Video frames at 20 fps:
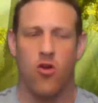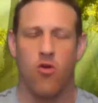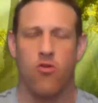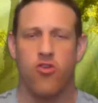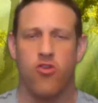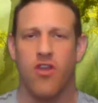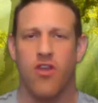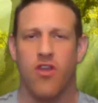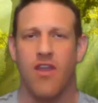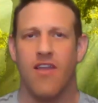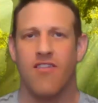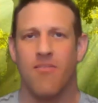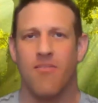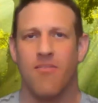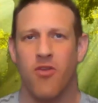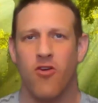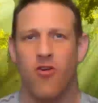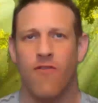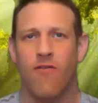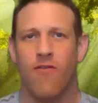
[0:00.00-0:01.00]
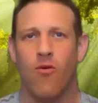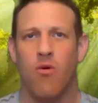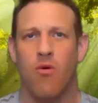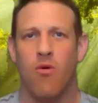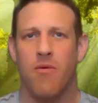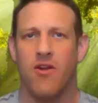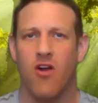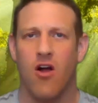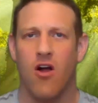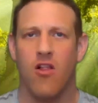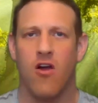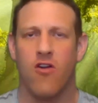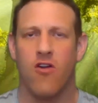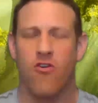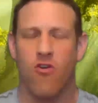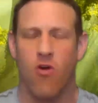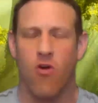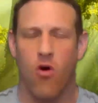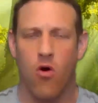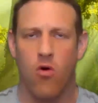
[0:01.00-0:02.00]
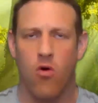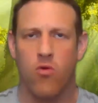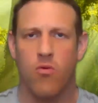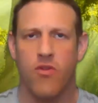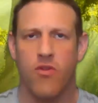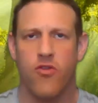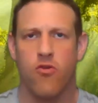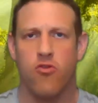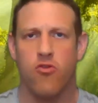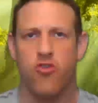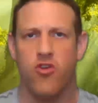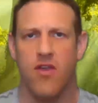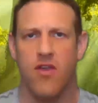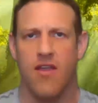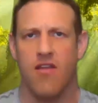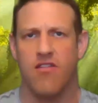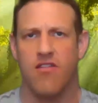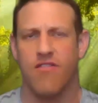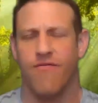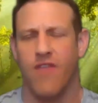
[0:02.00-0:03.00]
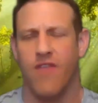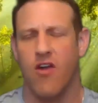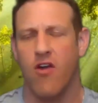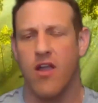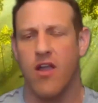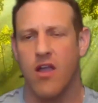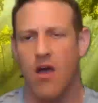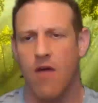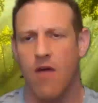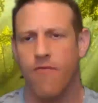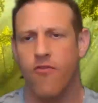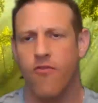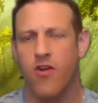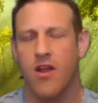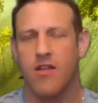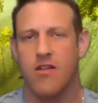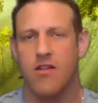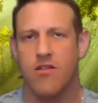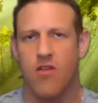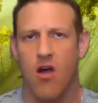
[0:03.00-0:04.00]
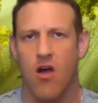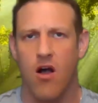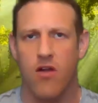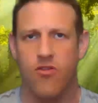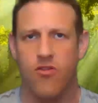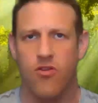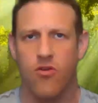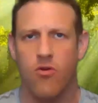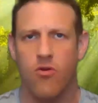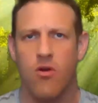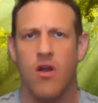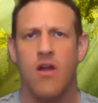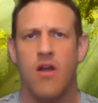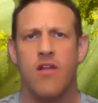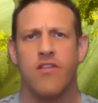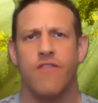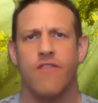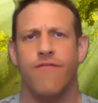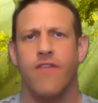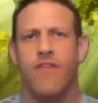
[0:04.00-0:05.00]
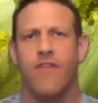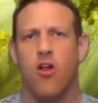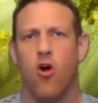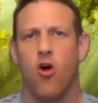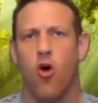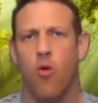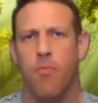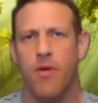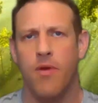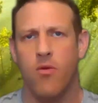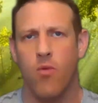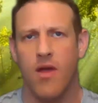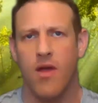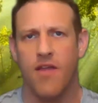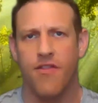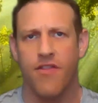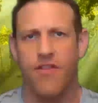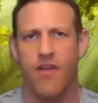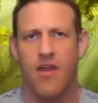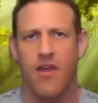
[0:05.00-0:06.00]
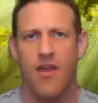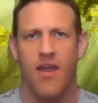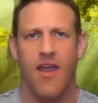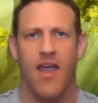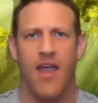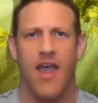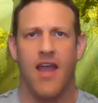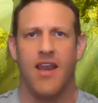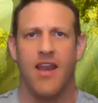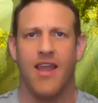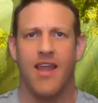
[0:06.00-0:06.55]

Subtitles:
she is a beautiful woman all on her own with who she is, very comforting to talk to feel open with. And